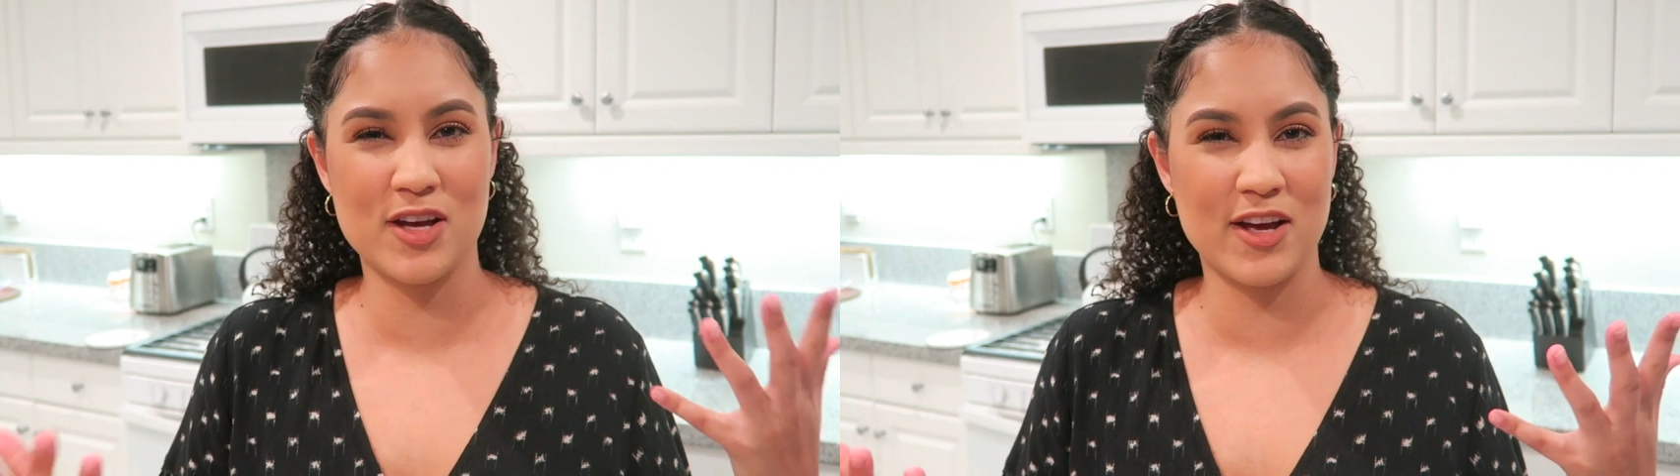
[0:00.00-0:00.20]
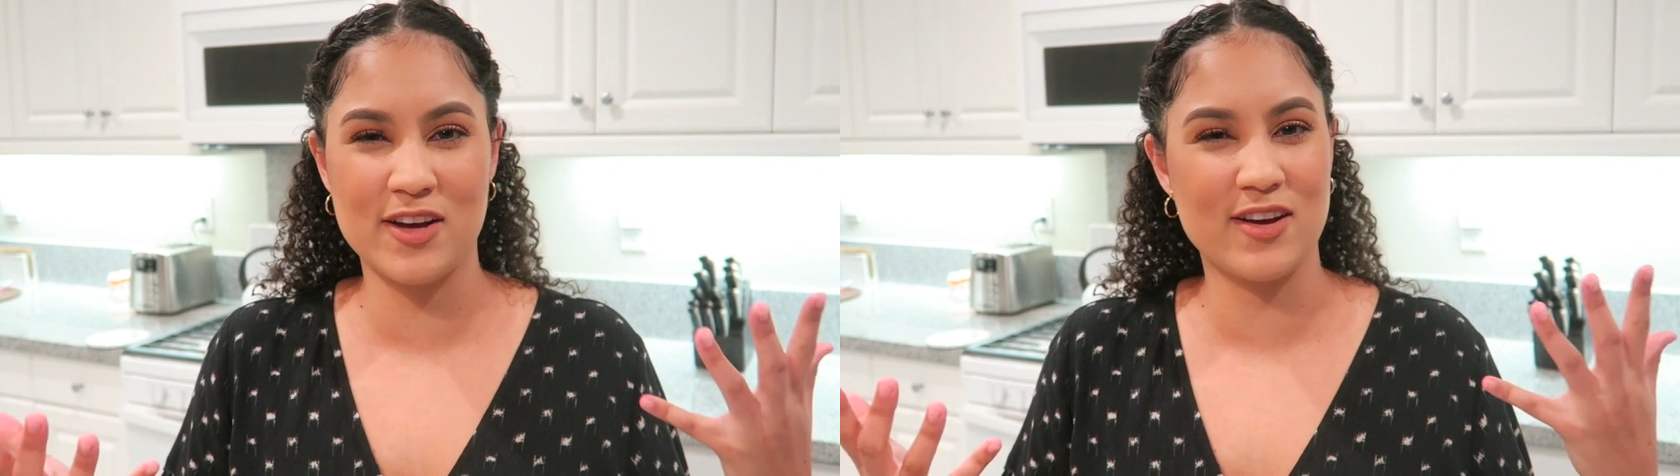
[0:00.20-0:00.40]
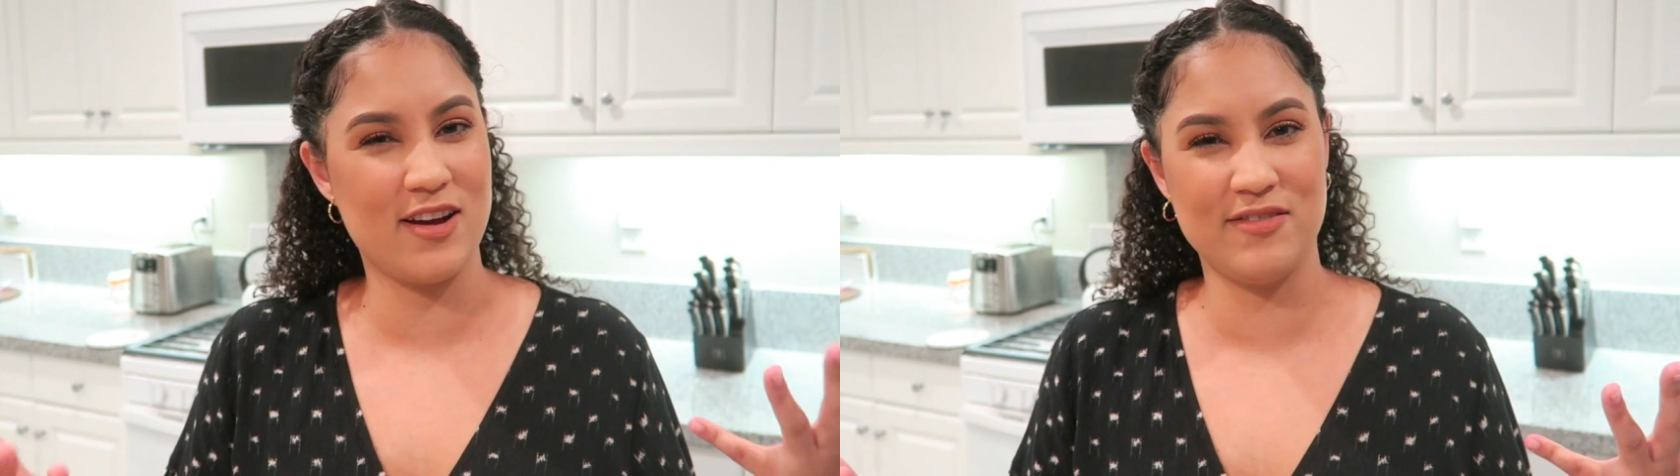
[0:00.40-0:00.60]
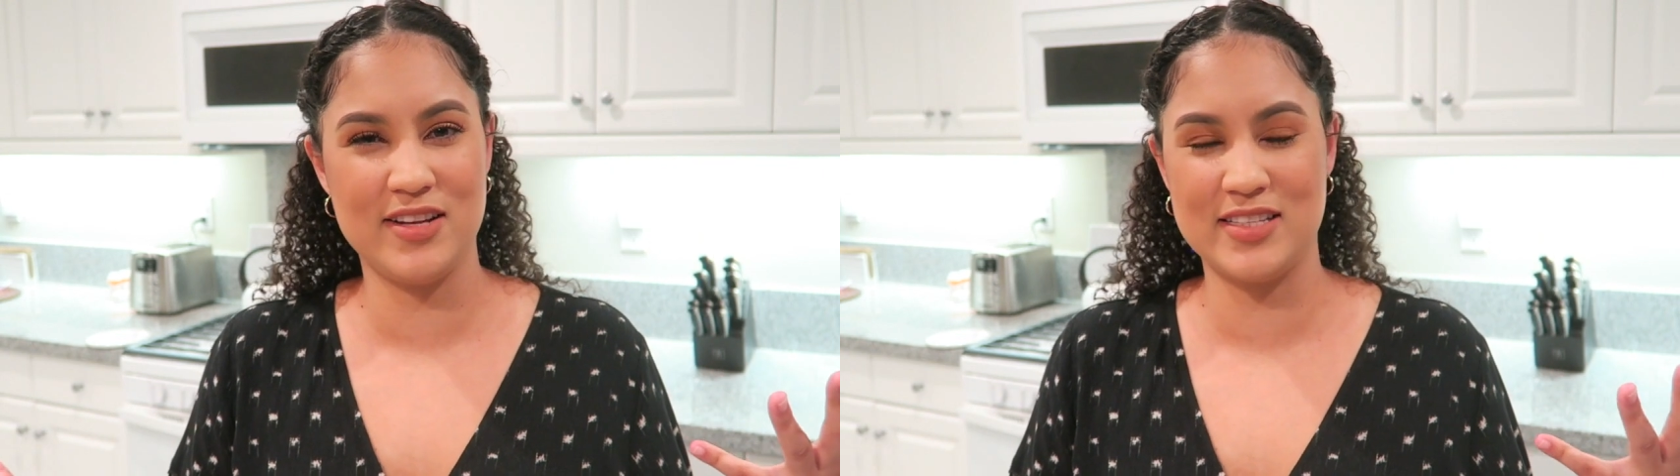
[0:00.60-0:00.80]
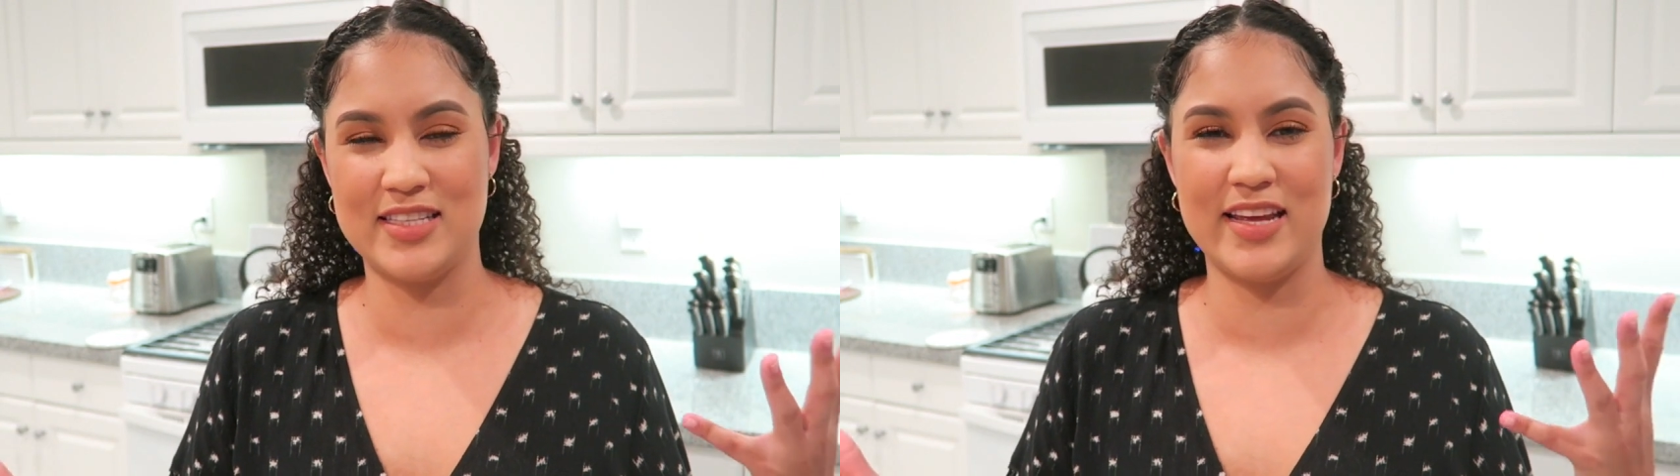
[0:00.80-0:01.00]
cook,
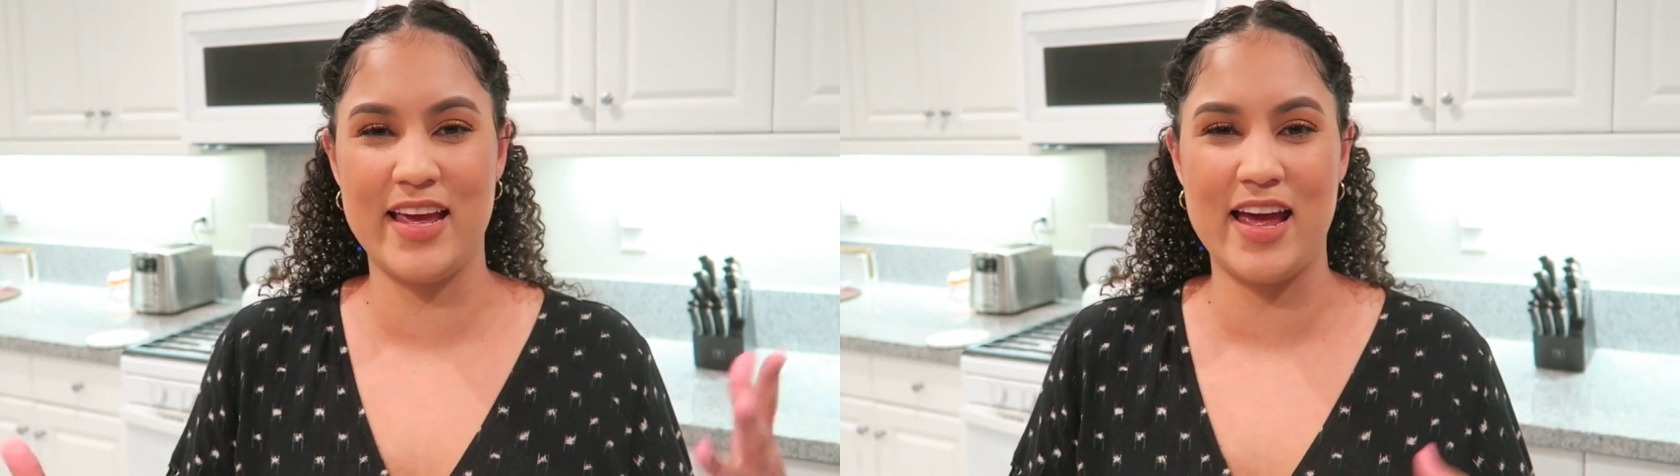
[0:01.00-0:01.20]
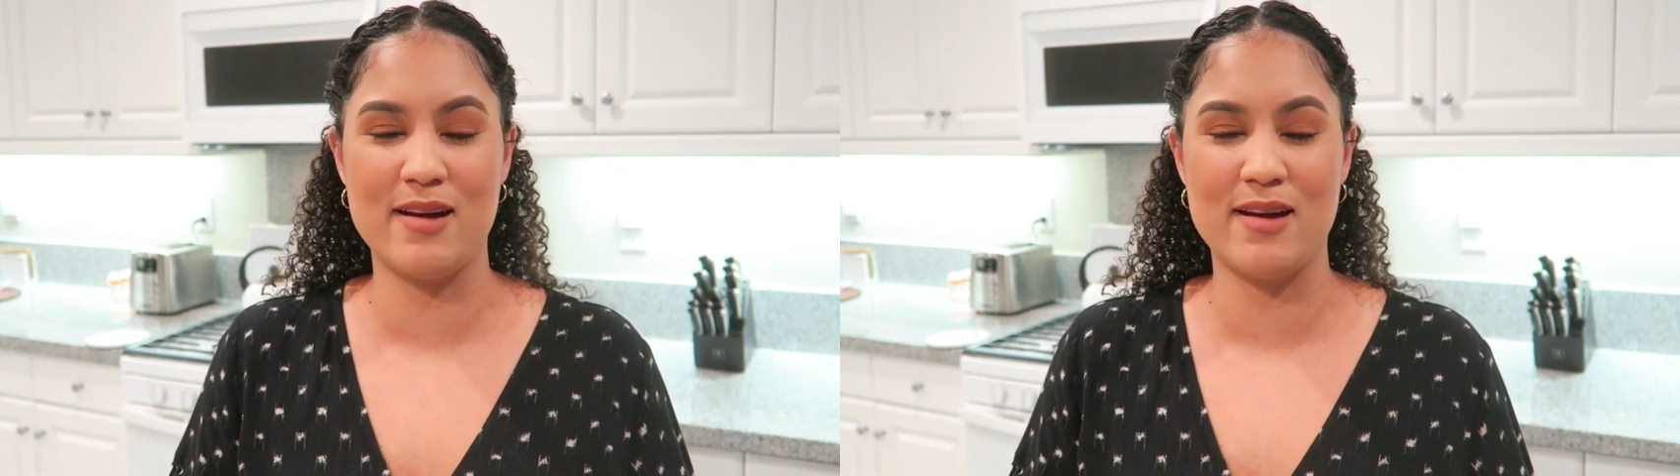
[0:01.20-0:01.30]
obviously.